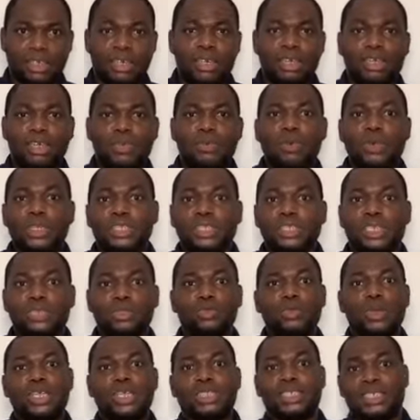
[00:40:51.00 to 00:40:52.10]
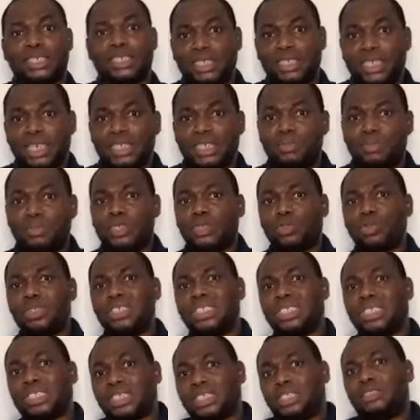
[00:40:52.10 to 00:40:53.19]
They wanted to assassinate me to
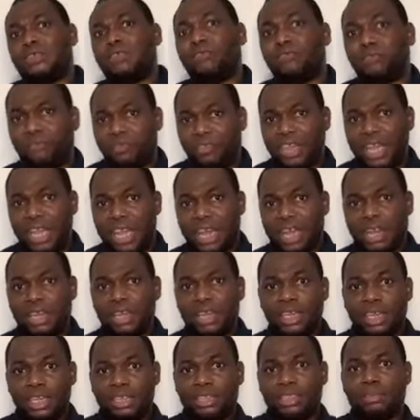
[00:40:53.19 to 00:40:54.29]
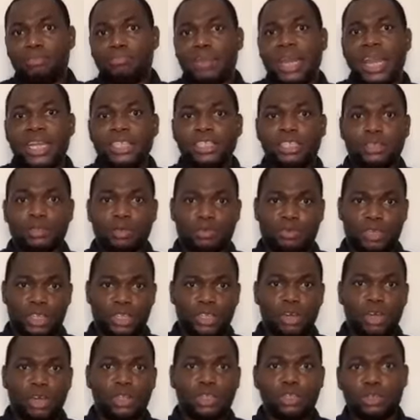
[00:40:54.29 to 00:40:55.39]
instill fear in the minds of the
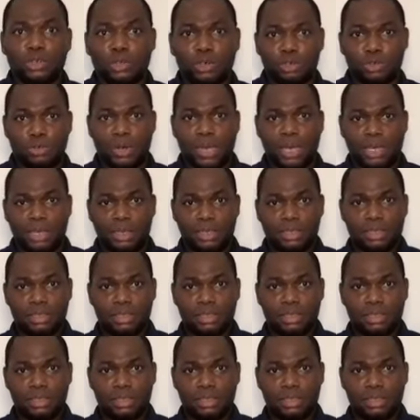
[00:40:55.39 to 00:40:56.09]
young Yoruba.